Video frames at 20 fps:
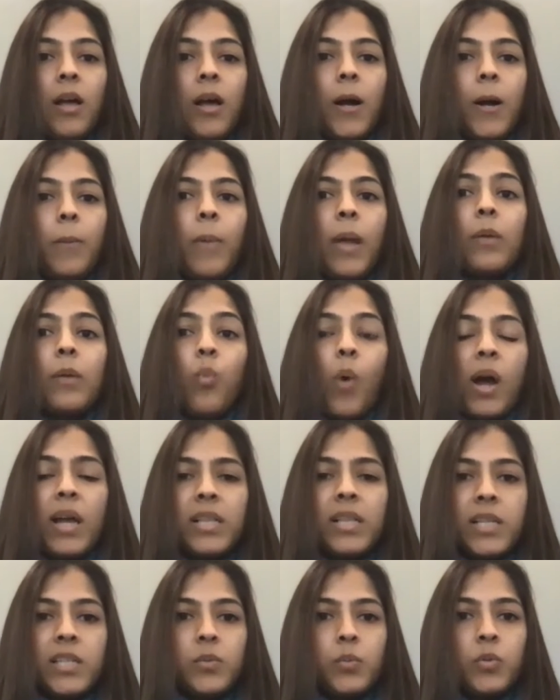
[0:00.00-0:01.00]
And
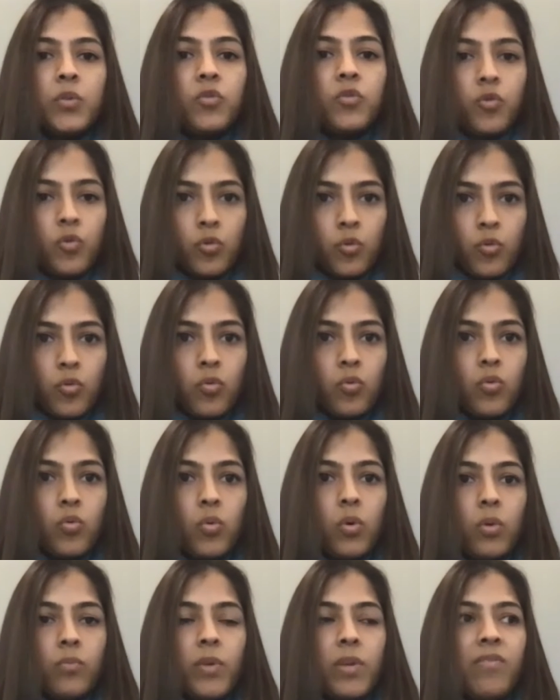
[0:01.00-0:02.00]
while this was
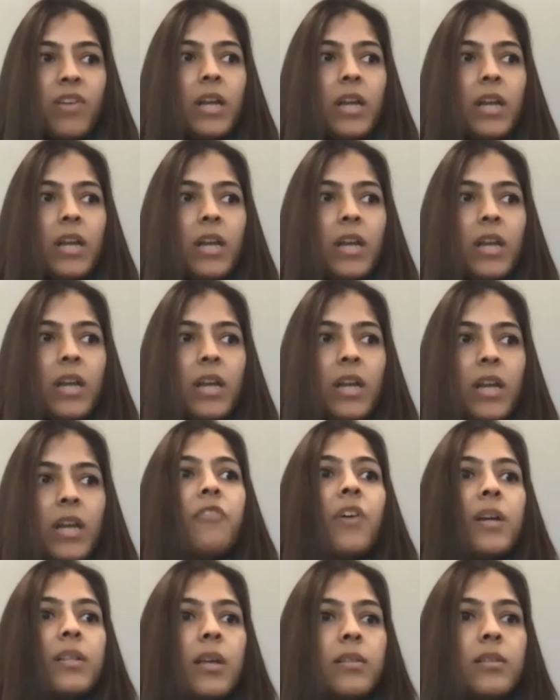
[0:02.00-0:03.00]
true, we
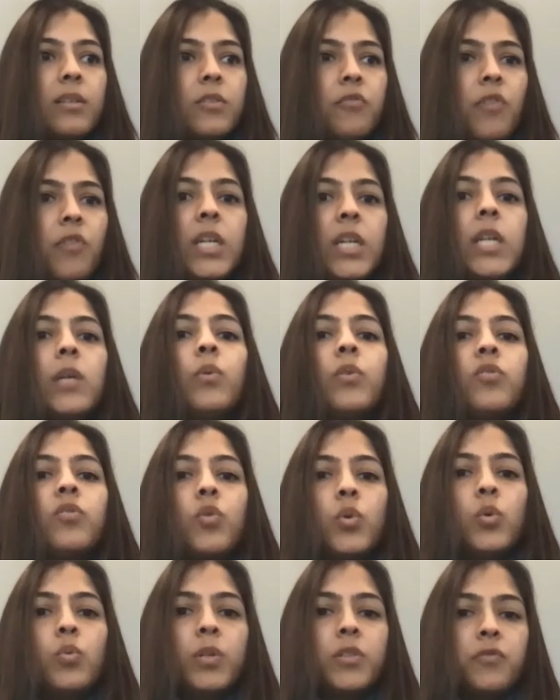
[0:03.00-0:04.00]
verified that this finding was true
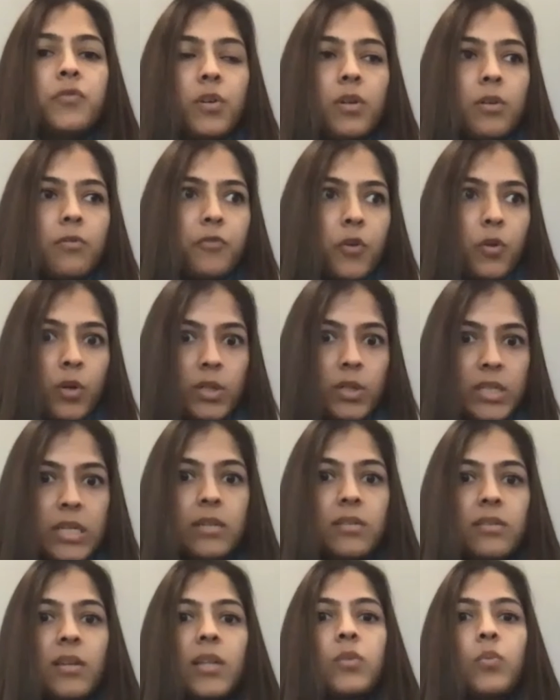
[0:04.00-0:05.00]
was for yeast
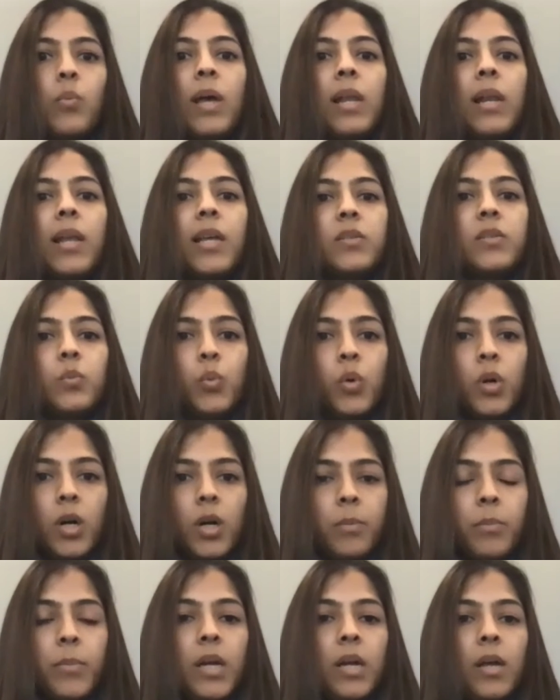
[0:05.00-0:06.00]
as well as
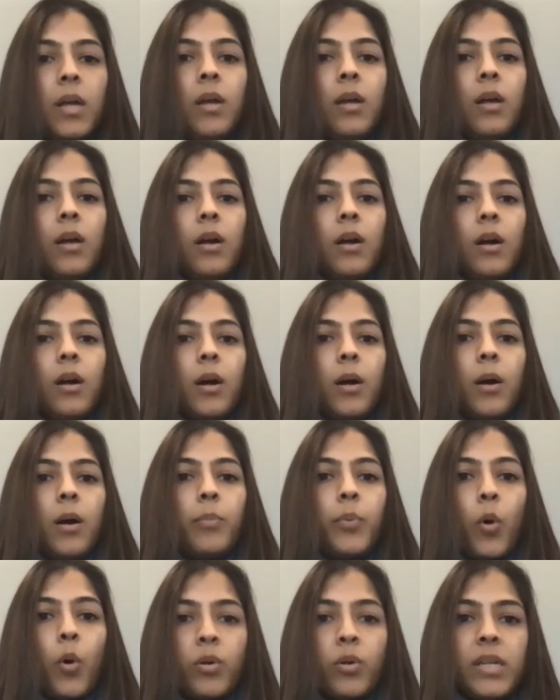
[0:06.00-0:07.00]
worm
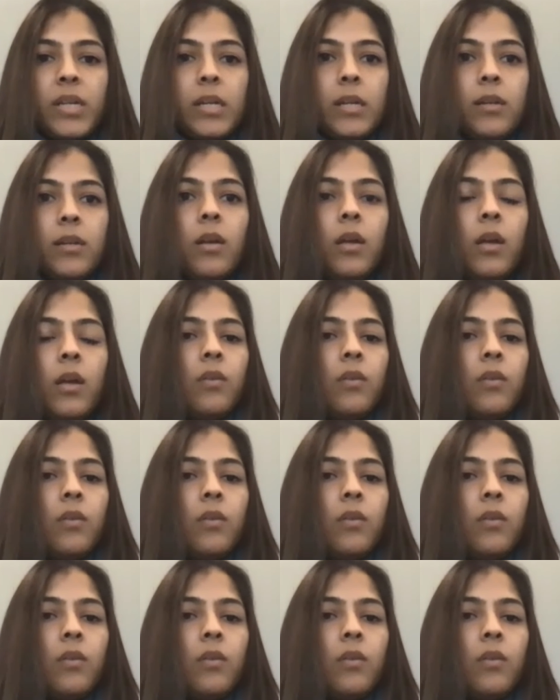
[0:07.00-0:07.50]
protein.